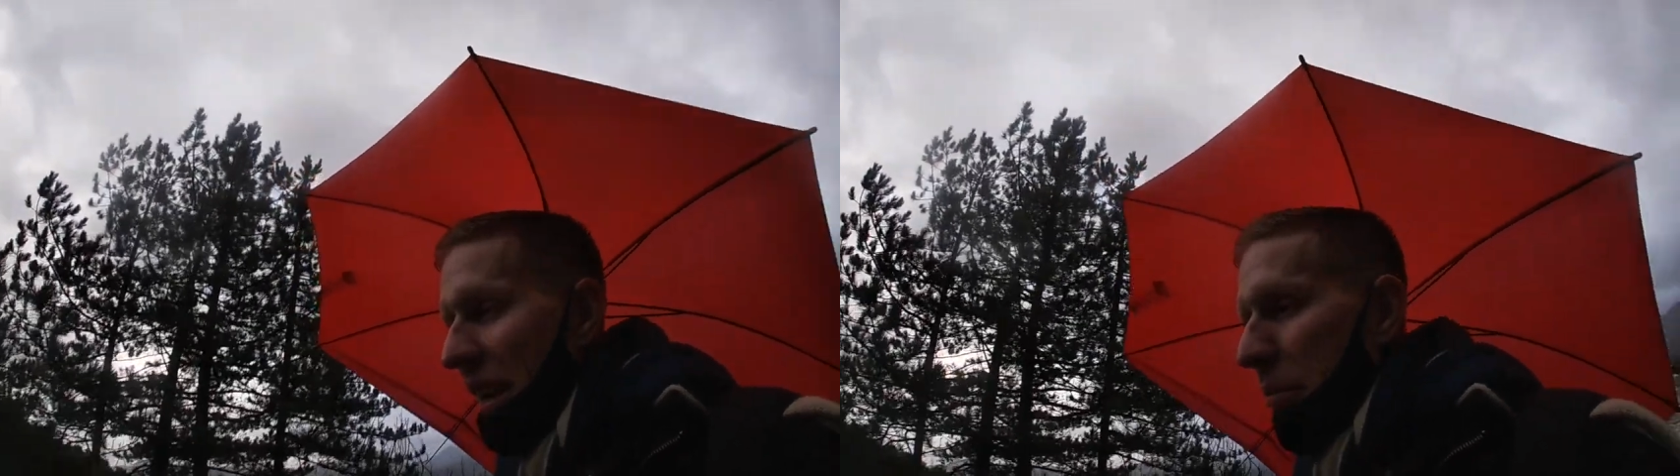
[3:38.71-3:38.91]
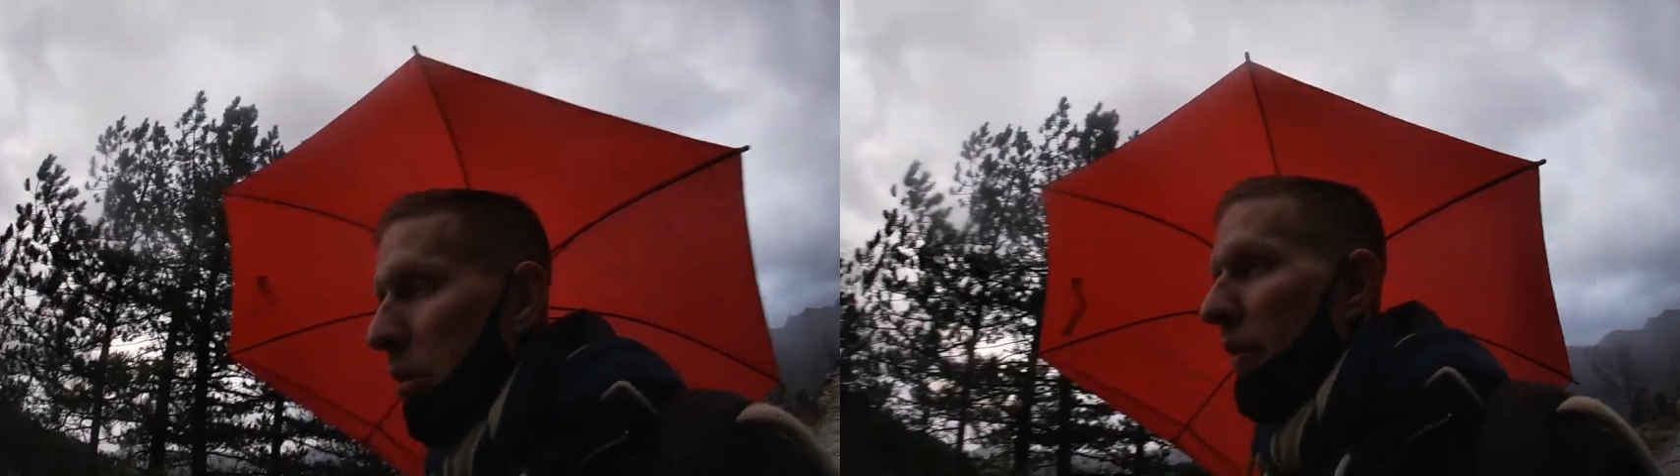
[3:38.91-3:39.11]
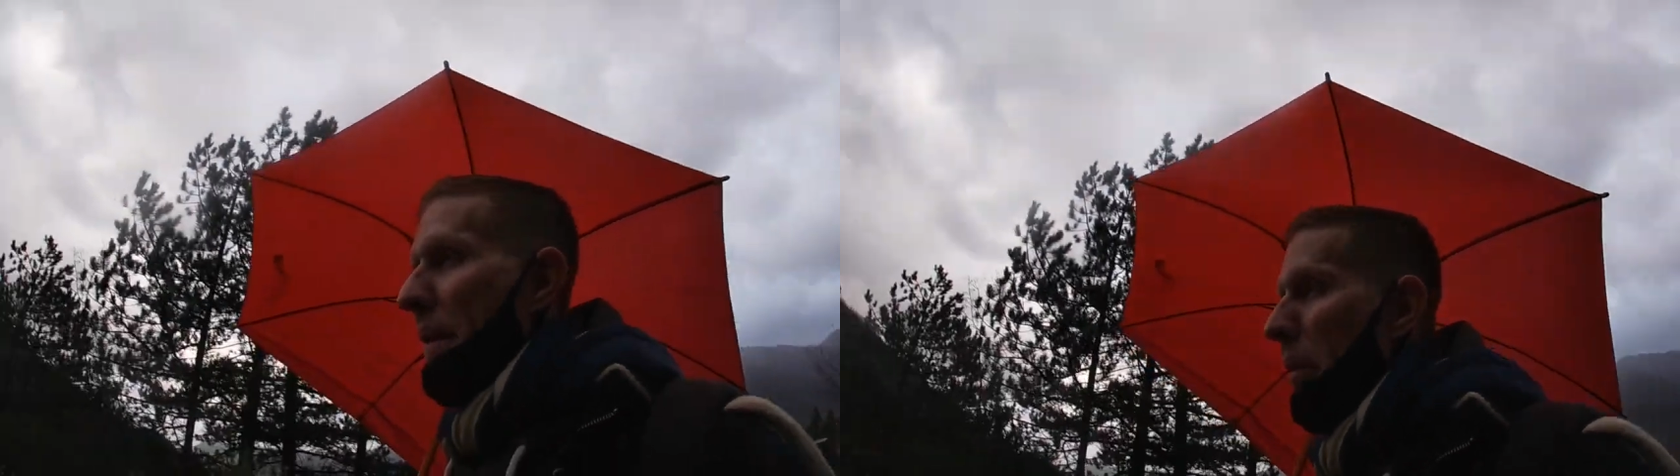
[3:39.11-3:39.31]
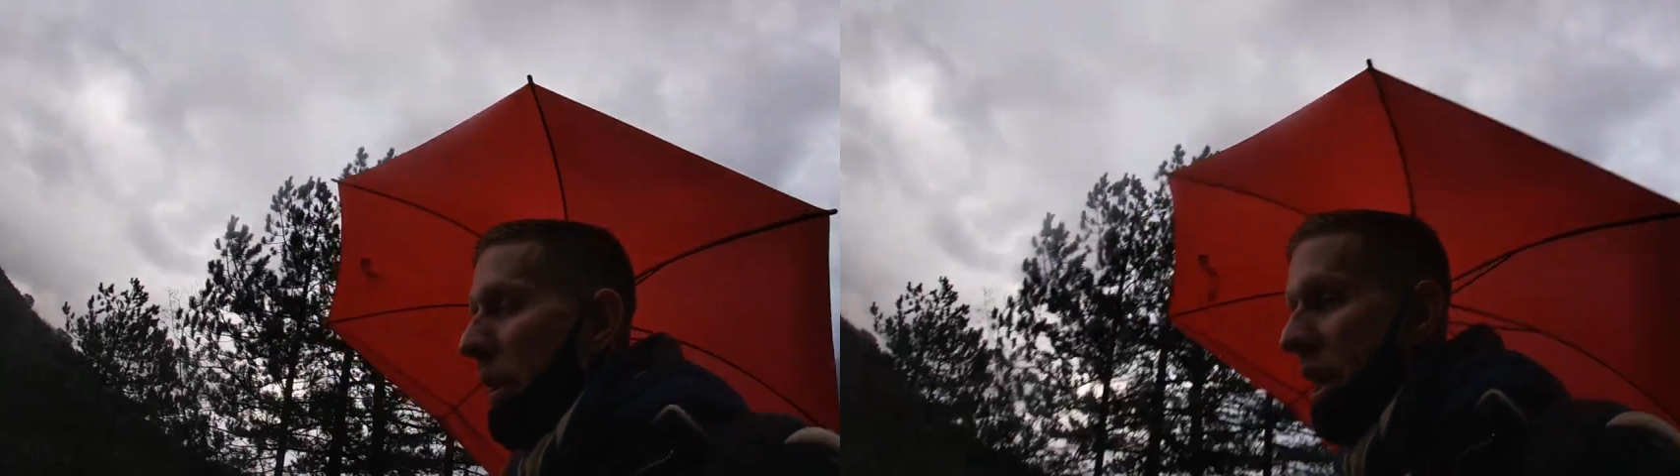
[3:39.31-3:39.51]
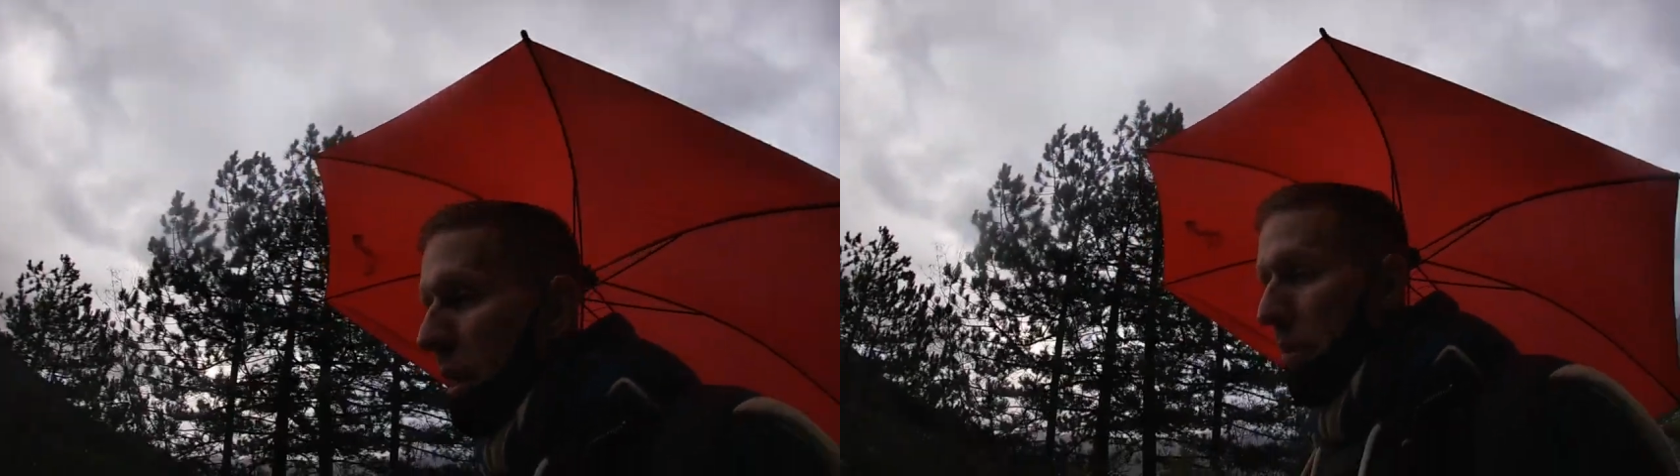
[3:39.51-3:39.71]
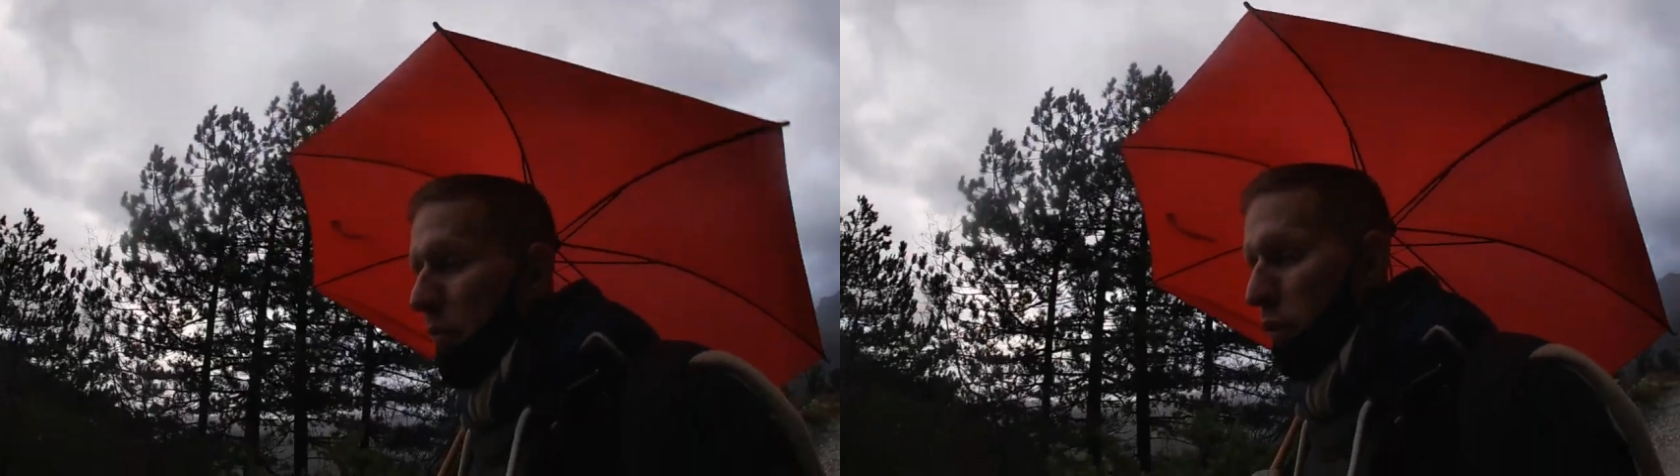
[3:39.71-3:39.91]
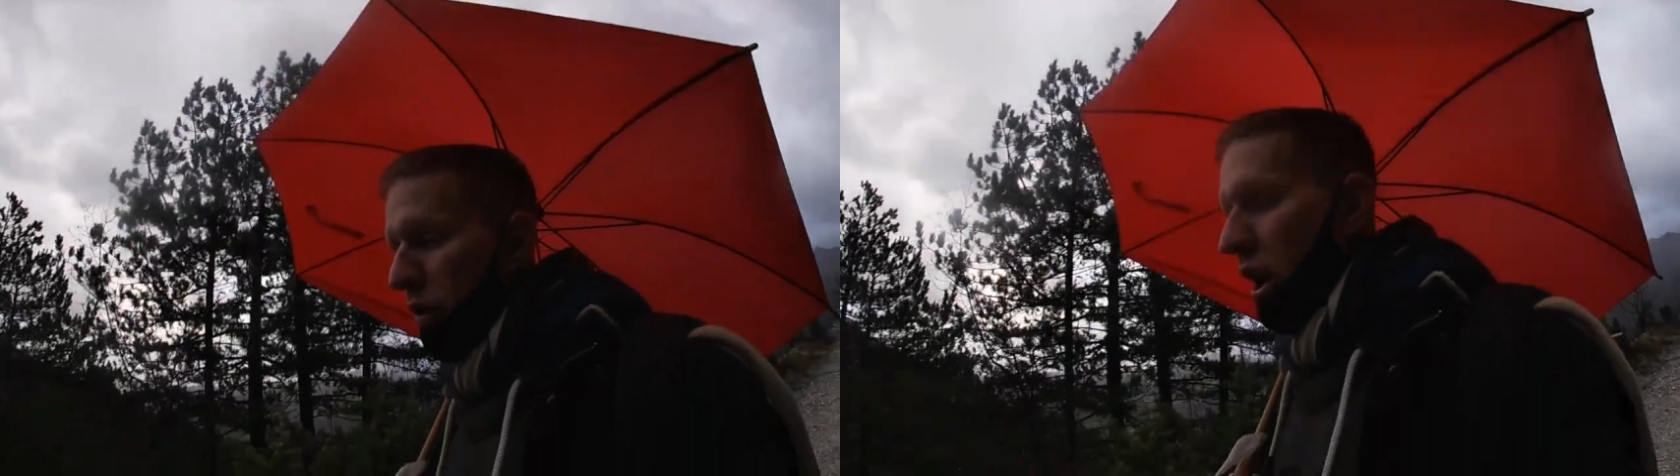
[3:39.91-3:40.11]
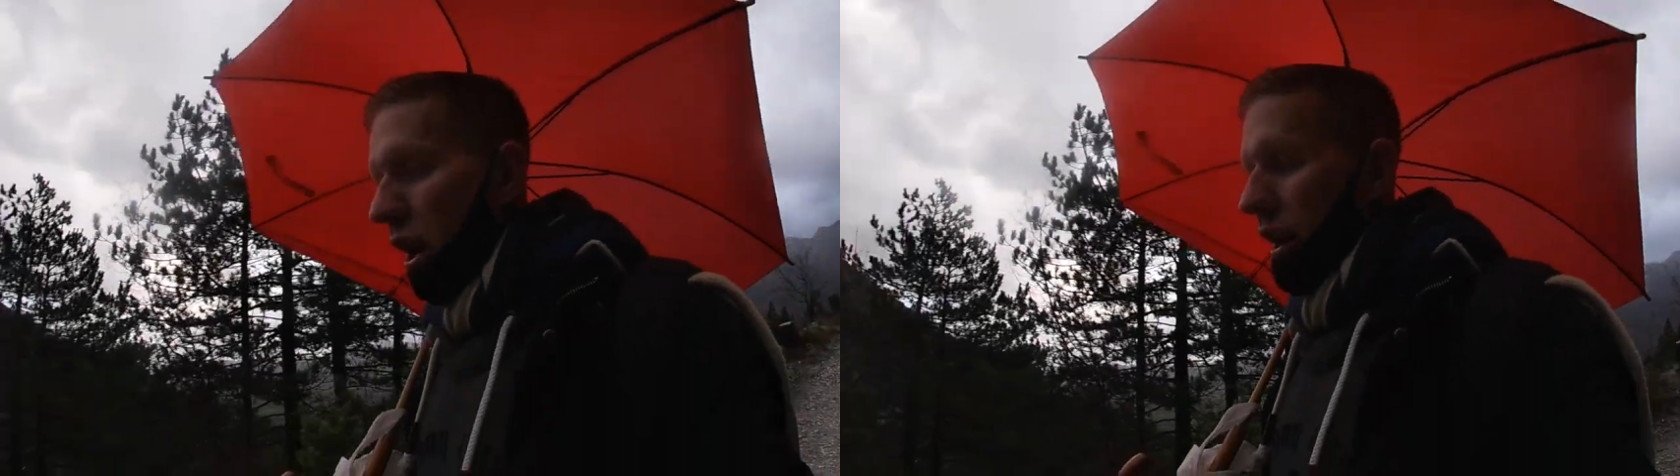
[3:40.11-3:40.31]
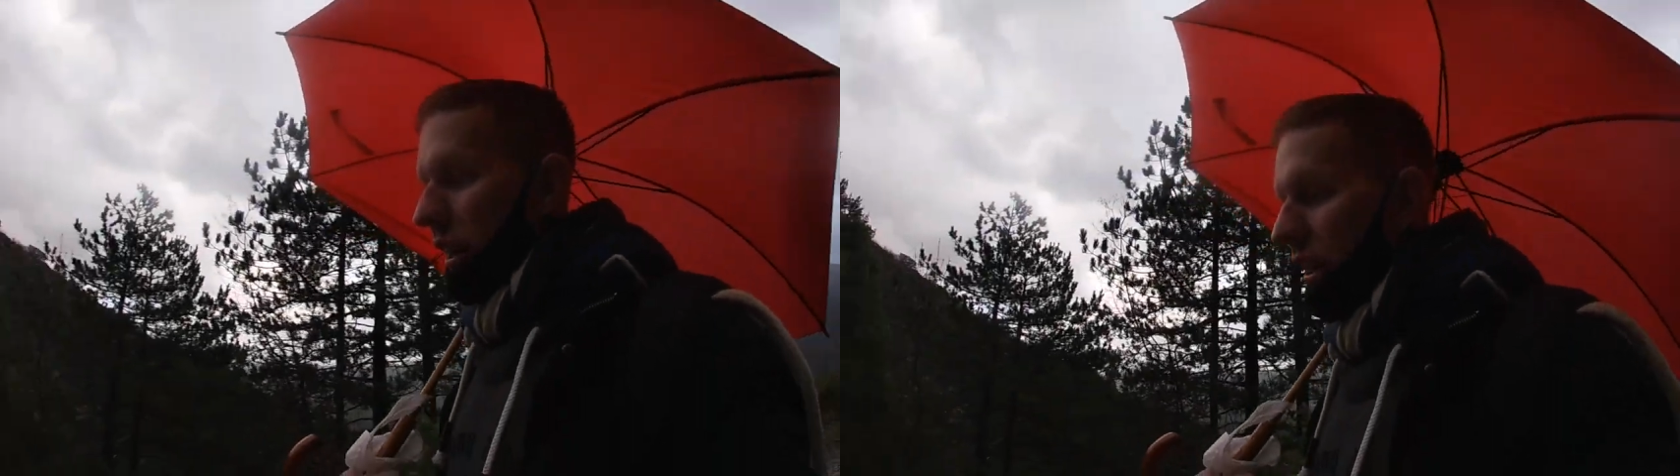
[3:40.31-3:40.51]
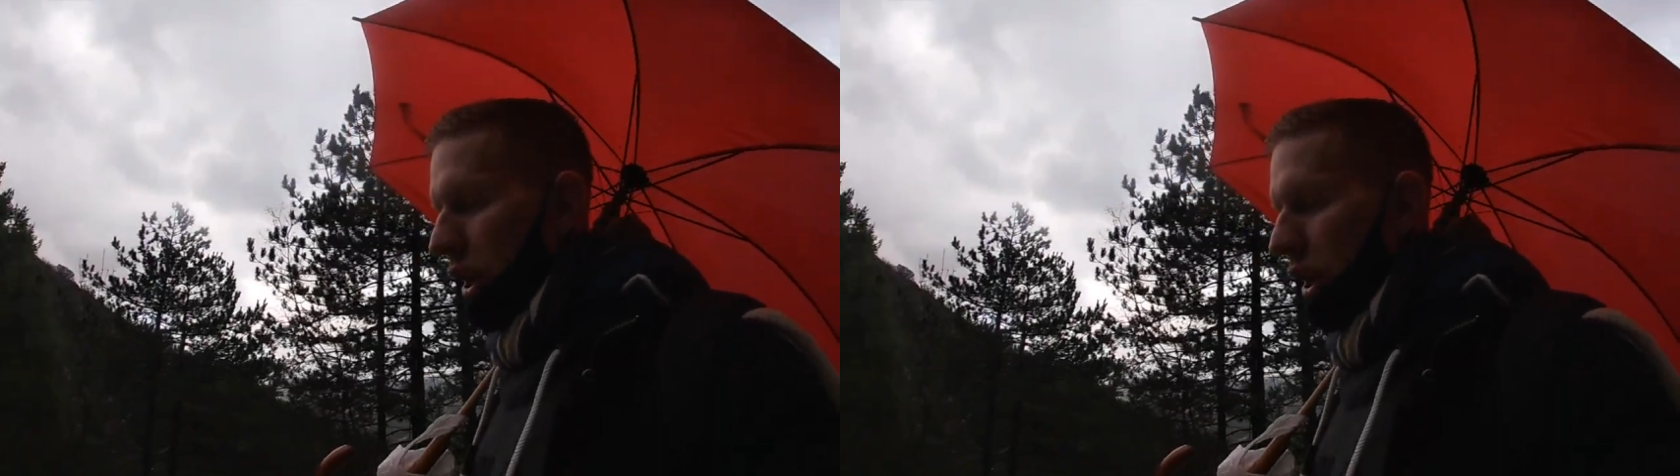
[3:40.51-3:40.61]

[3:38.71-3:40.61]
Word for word: I'm gonna find my way there before dark,